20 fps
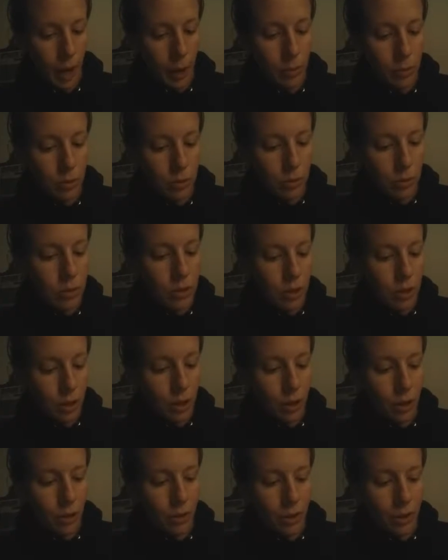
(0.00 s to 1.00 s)
Absolute
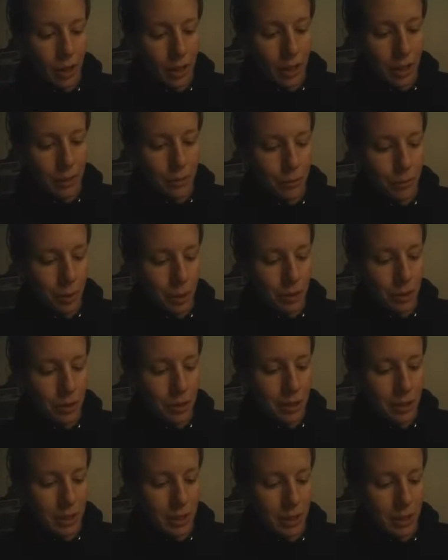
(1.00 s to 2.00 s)
zero, negative
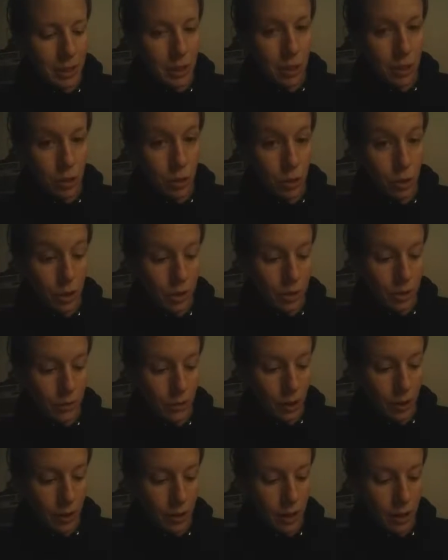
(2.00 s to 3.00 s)
460 degrees
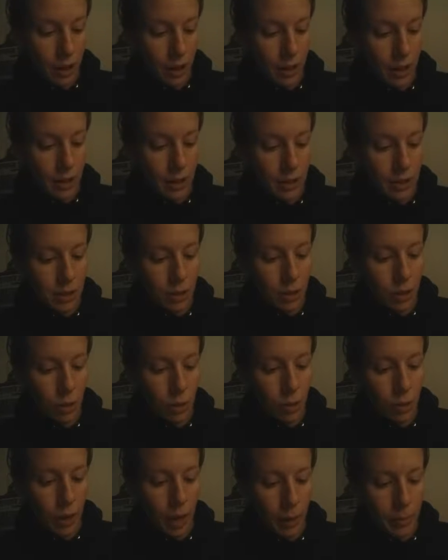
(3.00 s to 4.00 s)
Fahrenheit is the
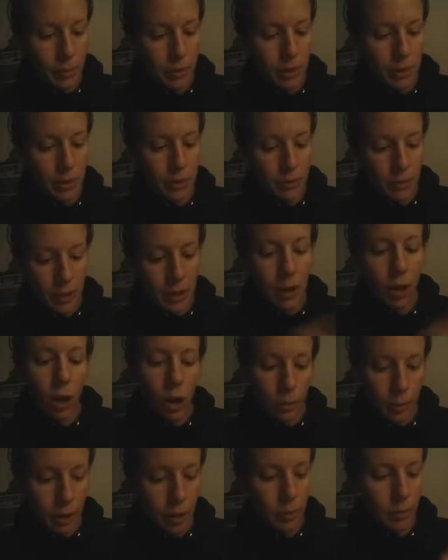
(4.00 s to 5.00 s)
total absence of heat.
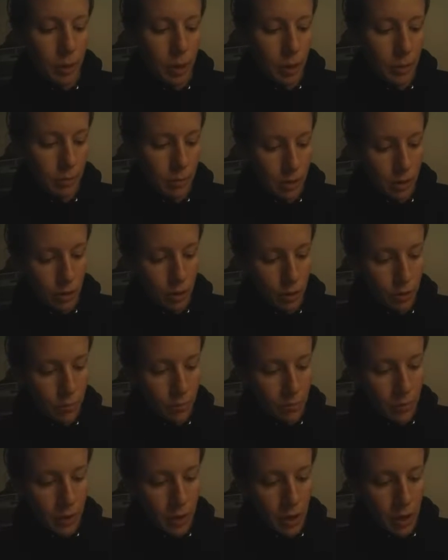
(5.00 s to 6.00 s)
All matter becomes inert.
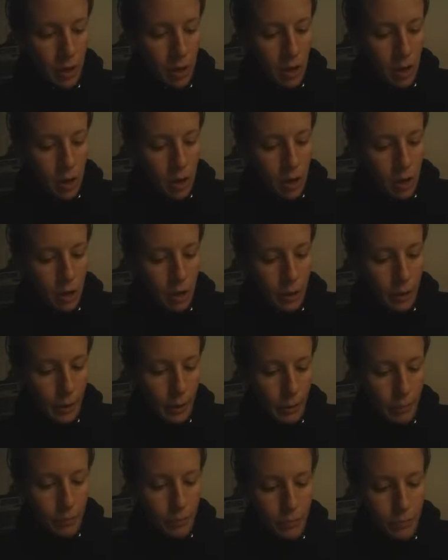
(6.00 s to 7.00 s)

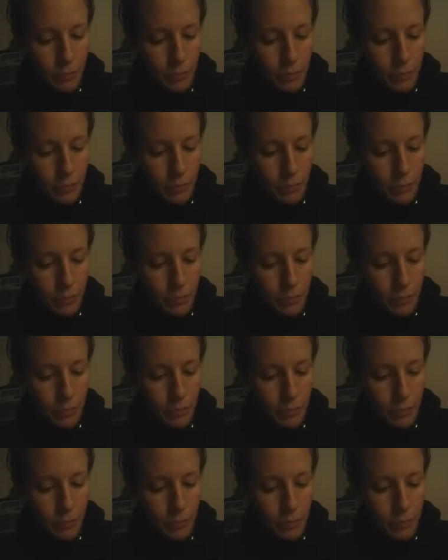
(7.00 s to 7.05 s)
Okay.